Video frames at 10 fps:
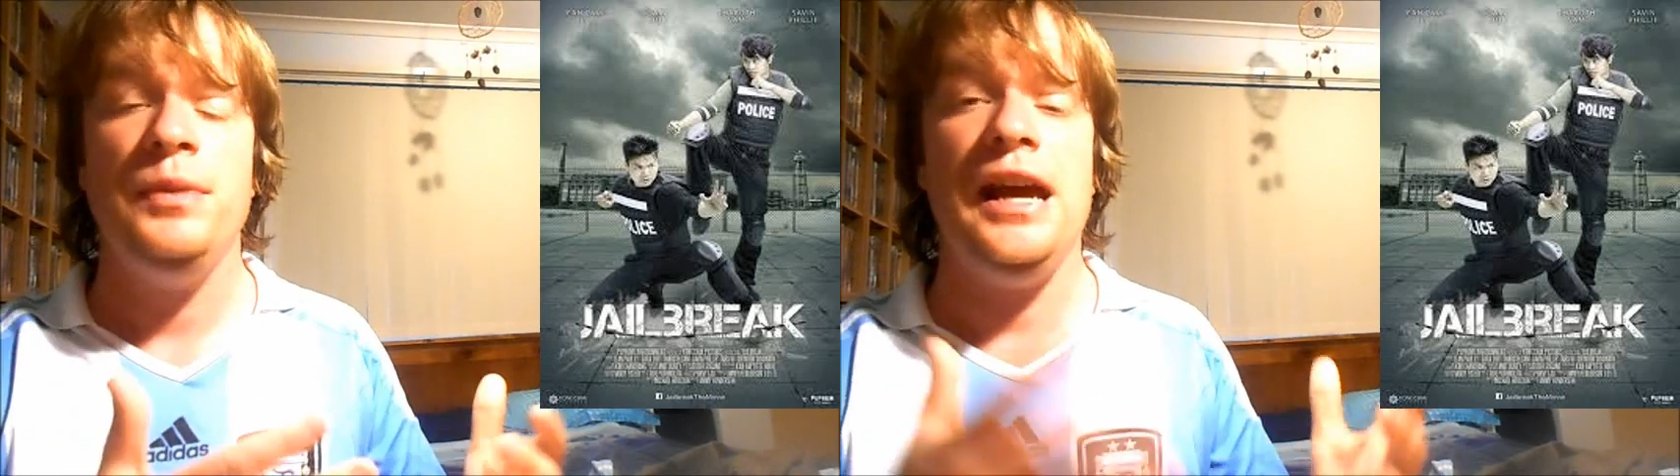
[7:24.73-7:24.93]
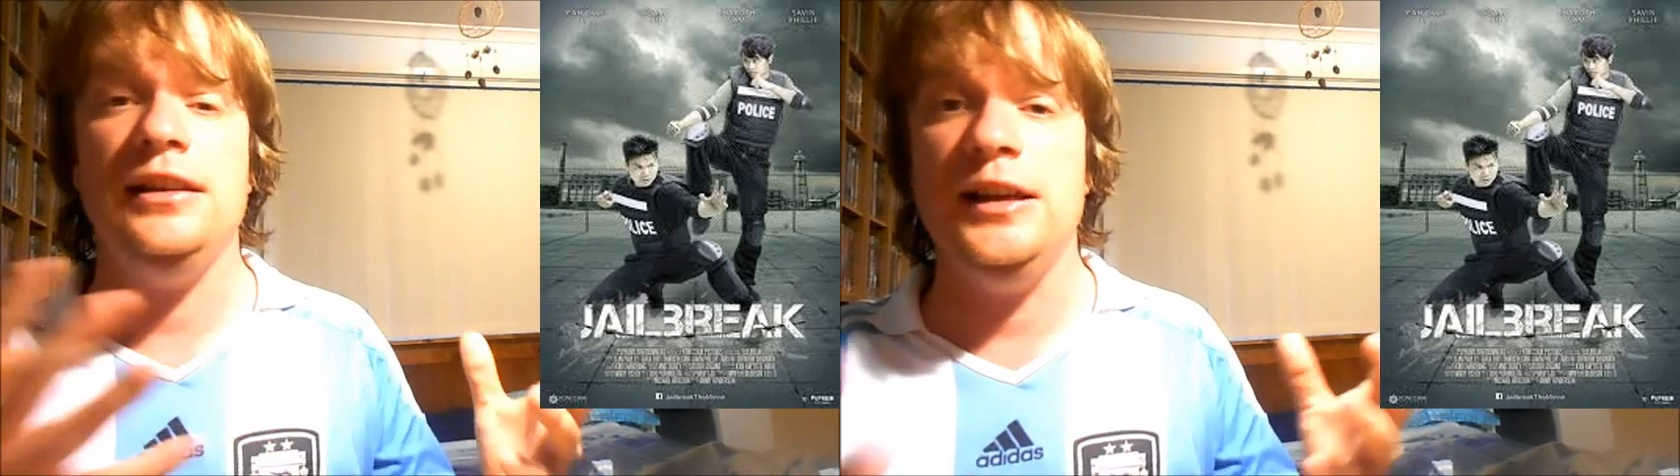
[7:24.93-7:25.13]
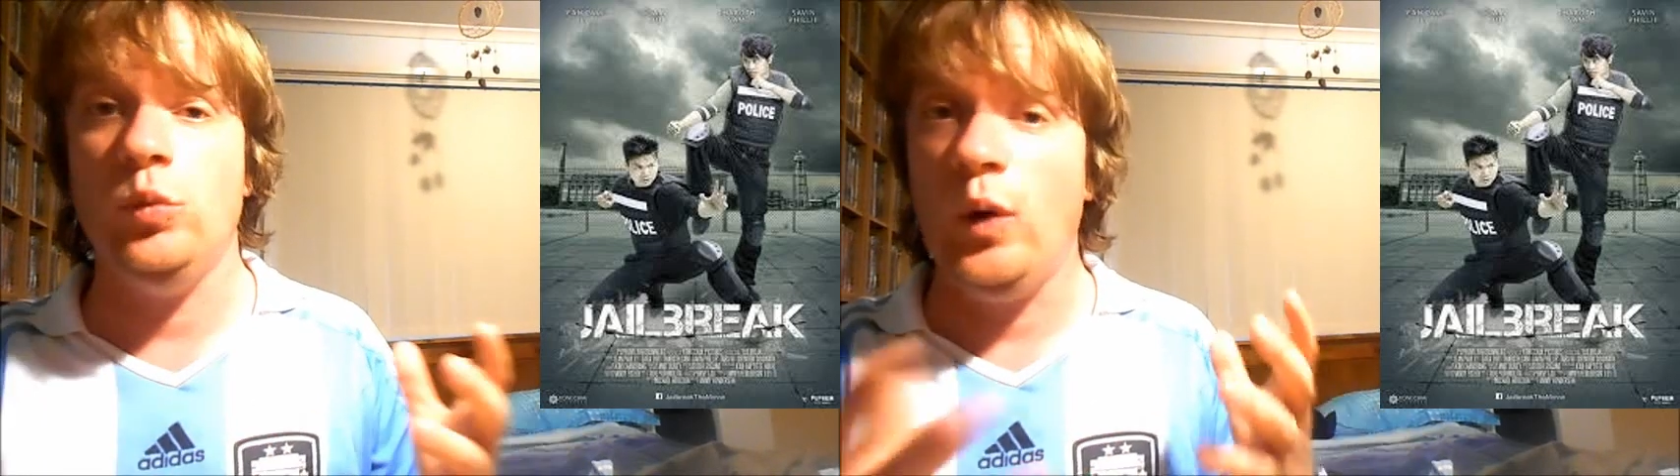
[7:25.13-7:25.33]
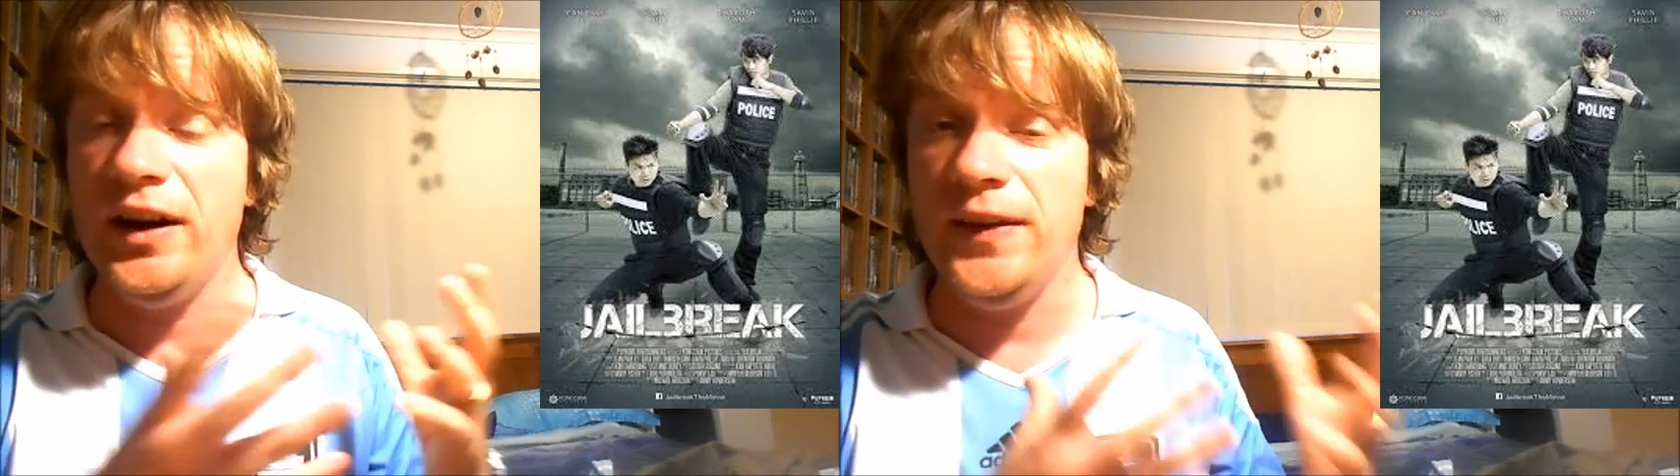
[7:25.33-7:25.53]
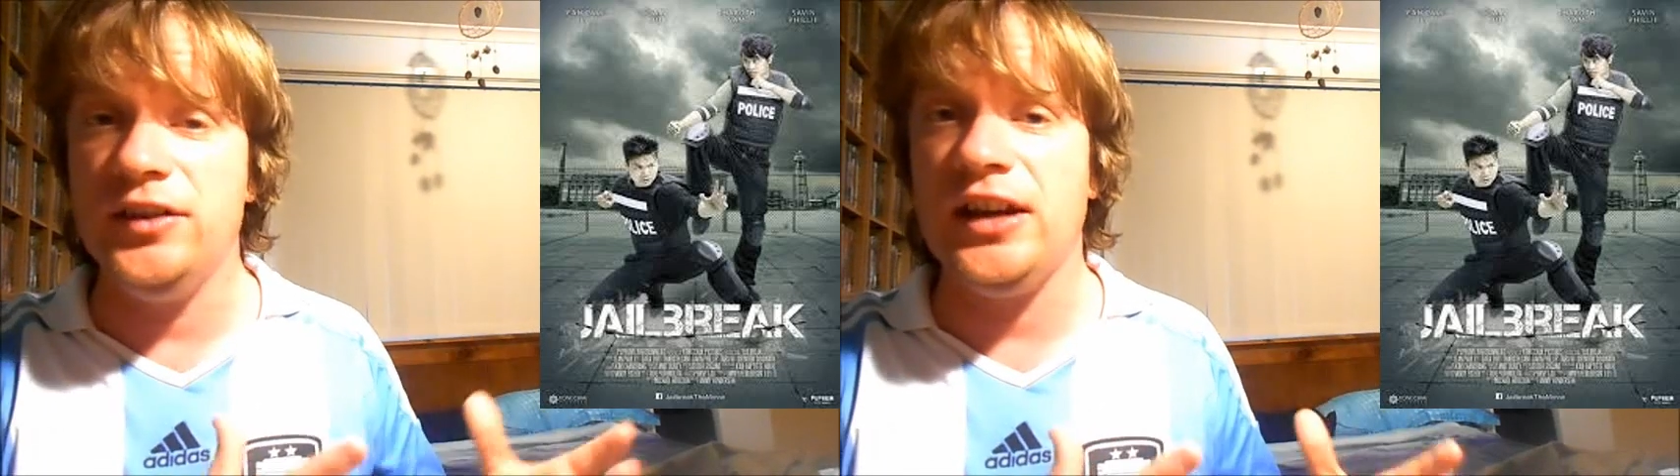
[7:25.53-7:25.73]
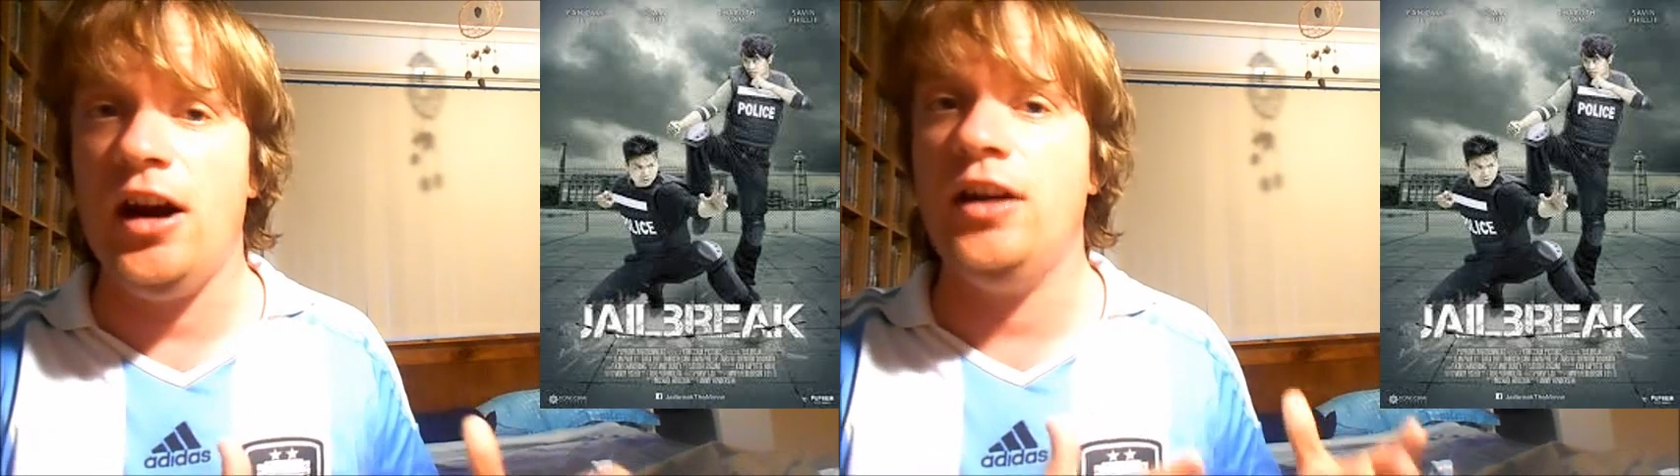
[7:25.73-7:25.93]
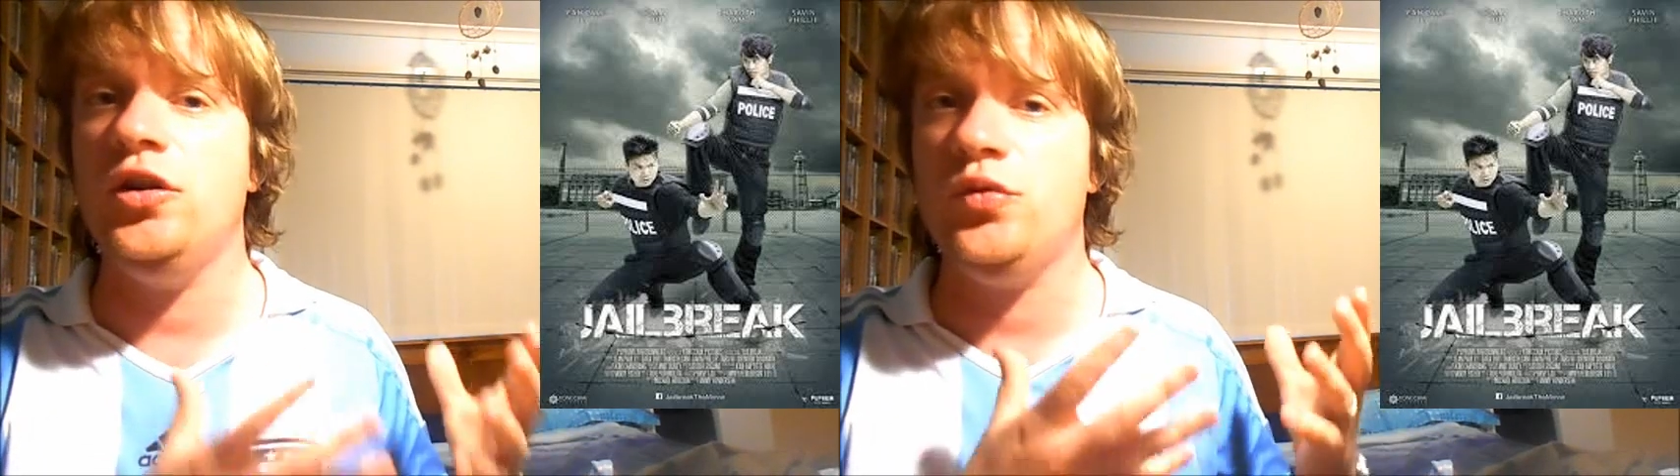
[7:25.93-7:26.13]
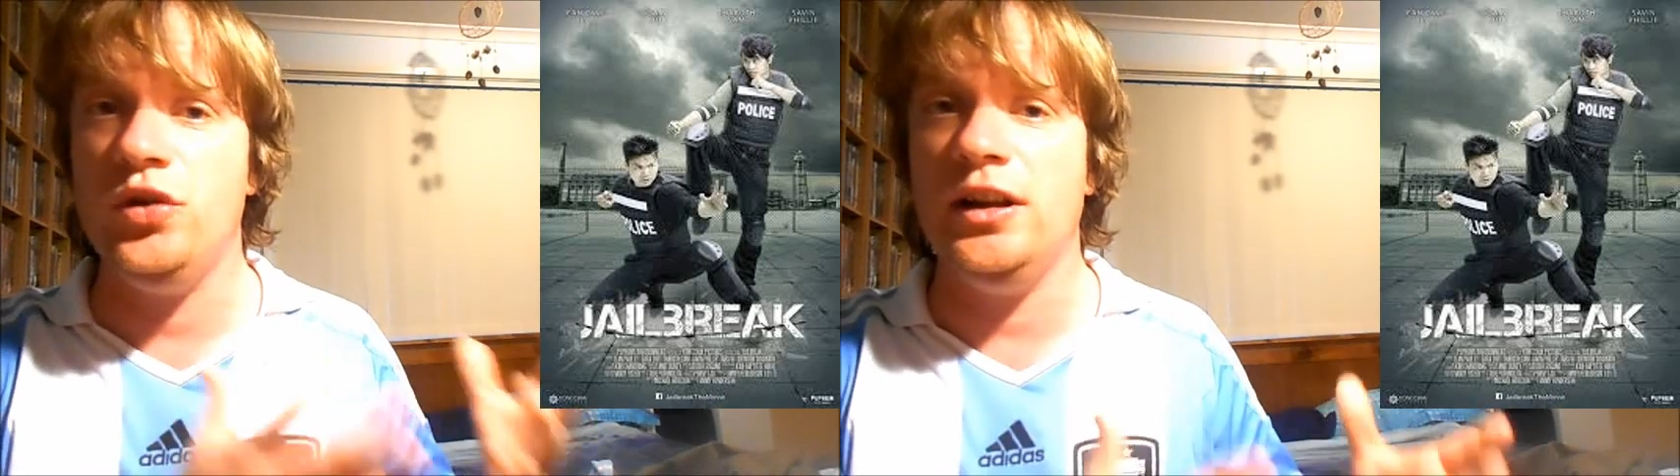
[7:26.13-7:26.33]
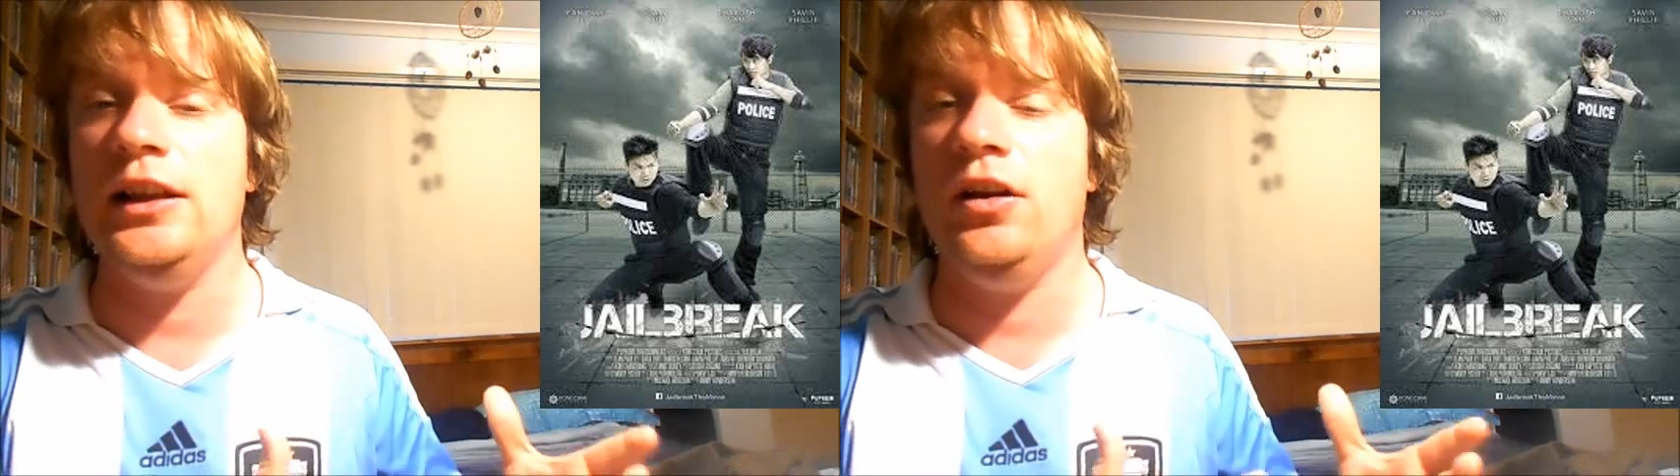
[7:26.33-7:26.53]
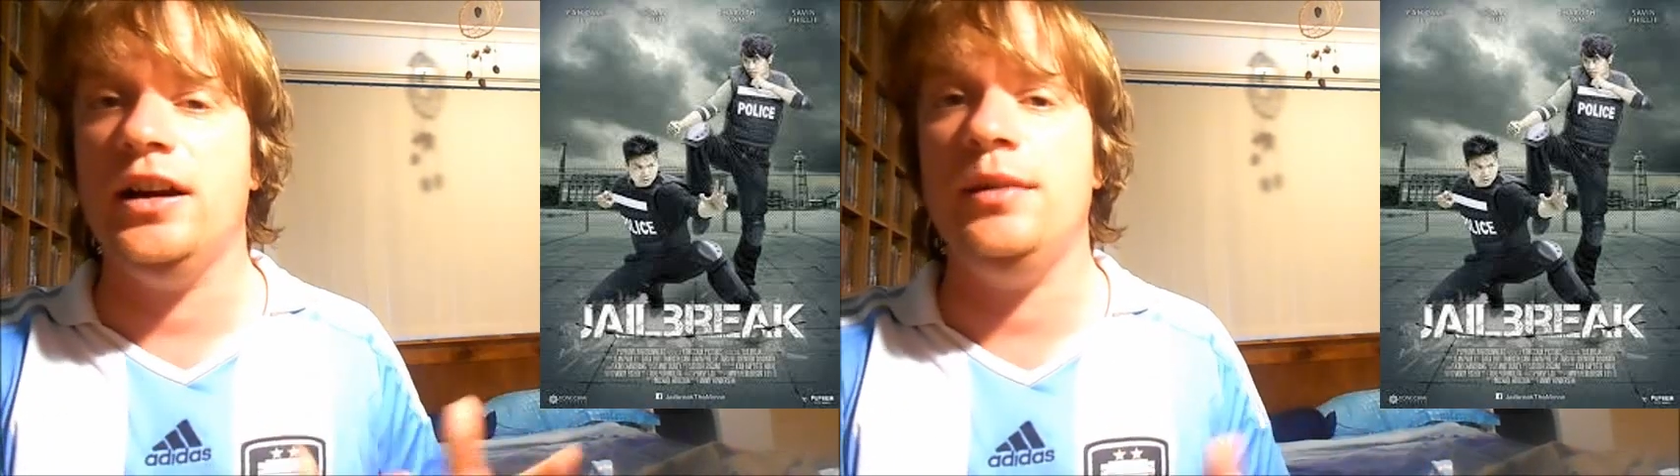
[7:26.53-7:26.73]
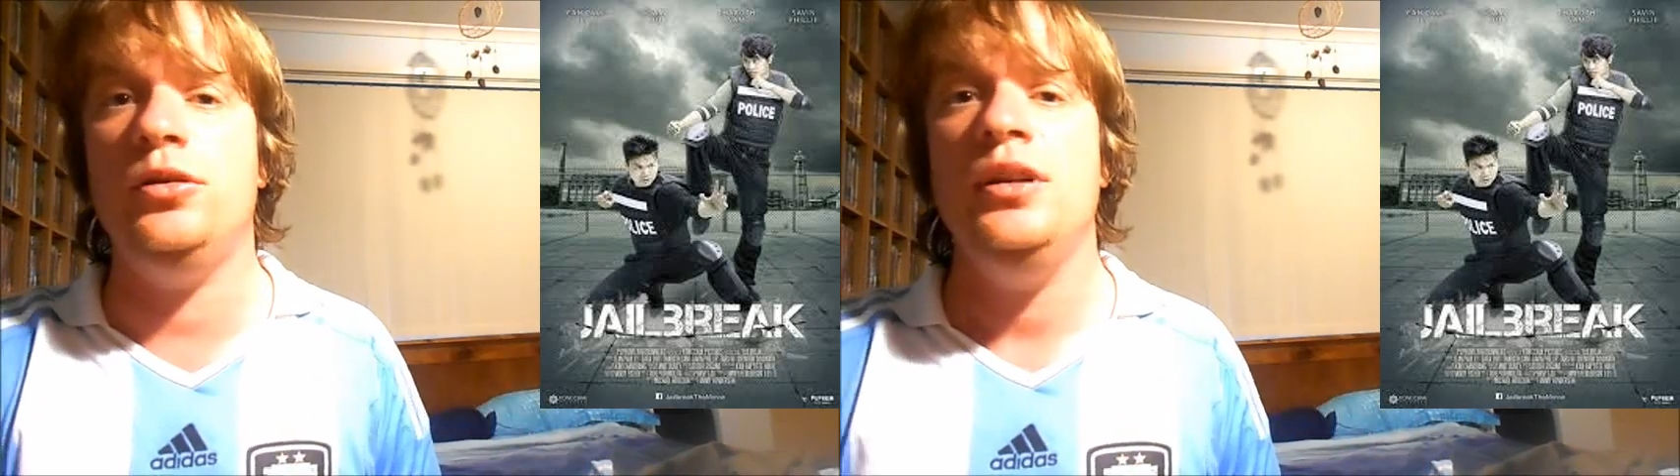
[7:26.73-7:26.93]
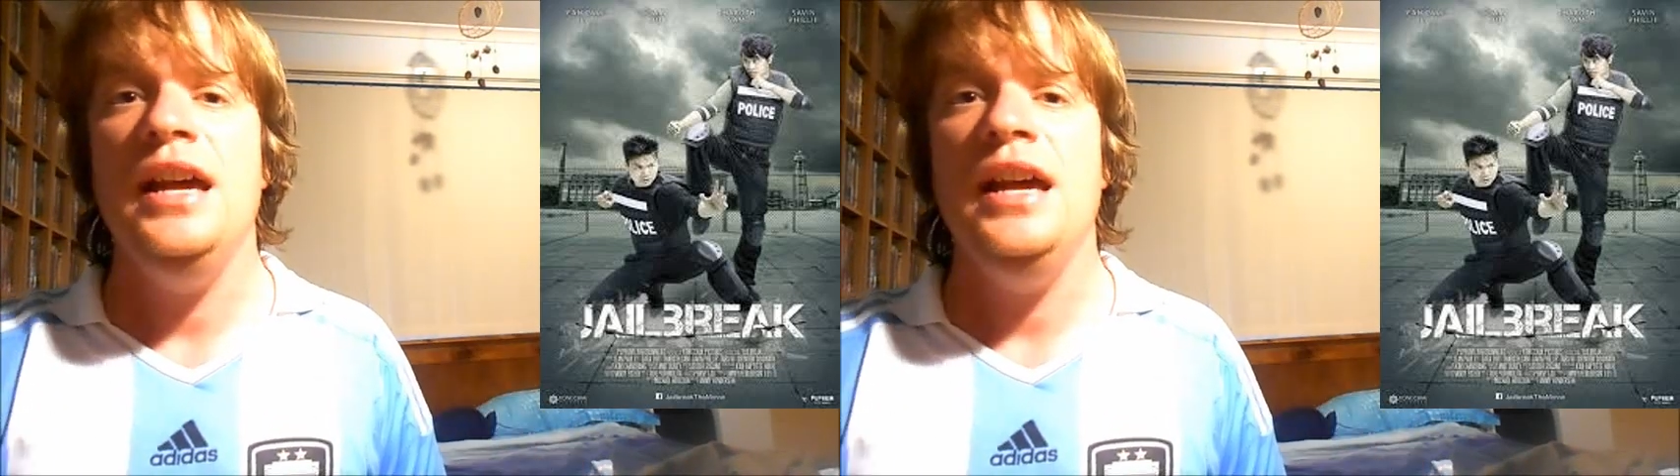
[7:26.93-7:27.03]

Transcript: at least one of these characters really likable,